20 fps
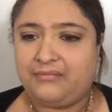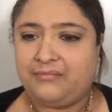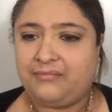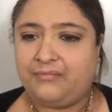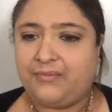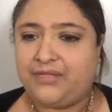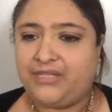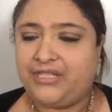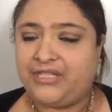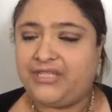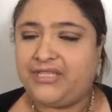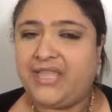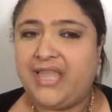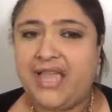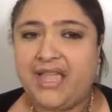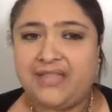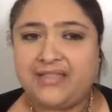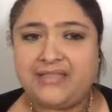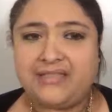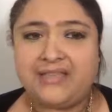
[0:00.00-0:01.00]
which is
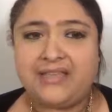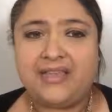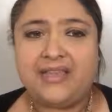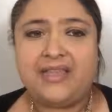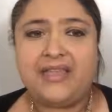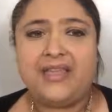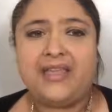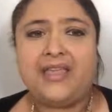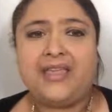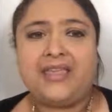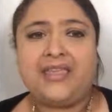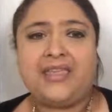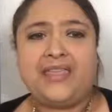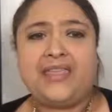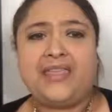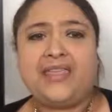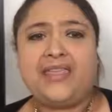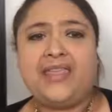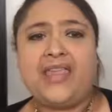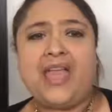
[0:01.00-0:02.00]
that.
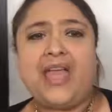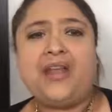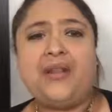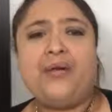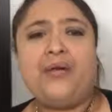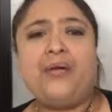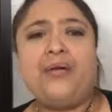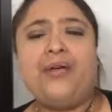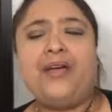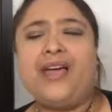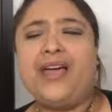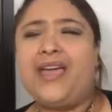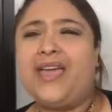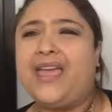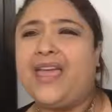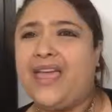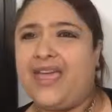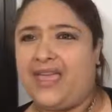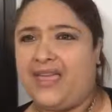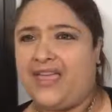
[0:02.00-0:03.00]
Quiero
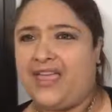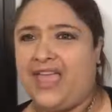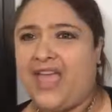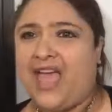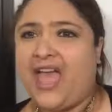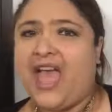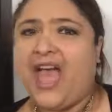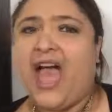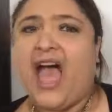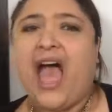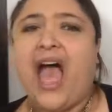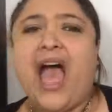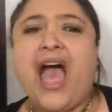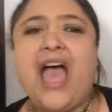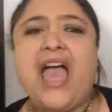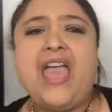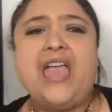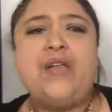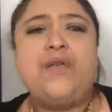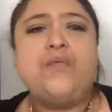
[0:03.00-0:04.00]
que.
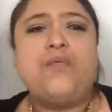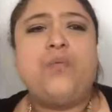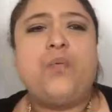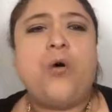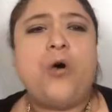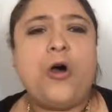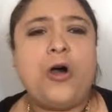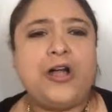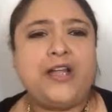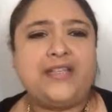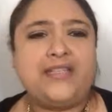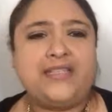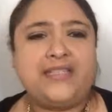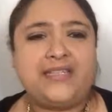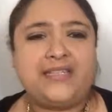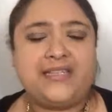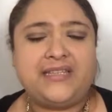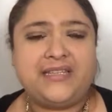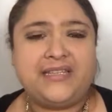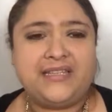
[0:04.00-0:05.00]
I
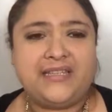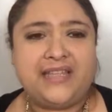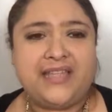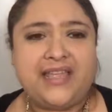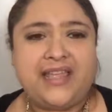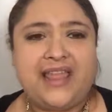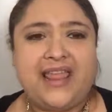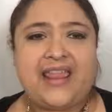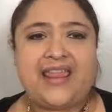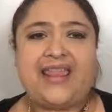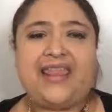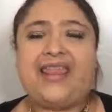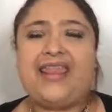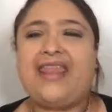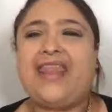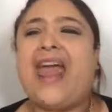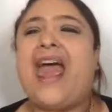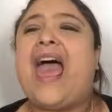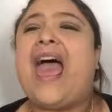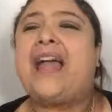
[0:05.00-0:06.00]
want
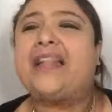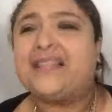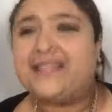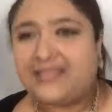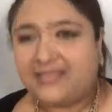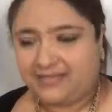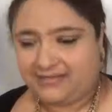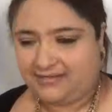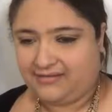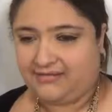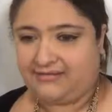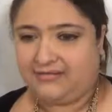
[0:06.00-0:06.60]
that.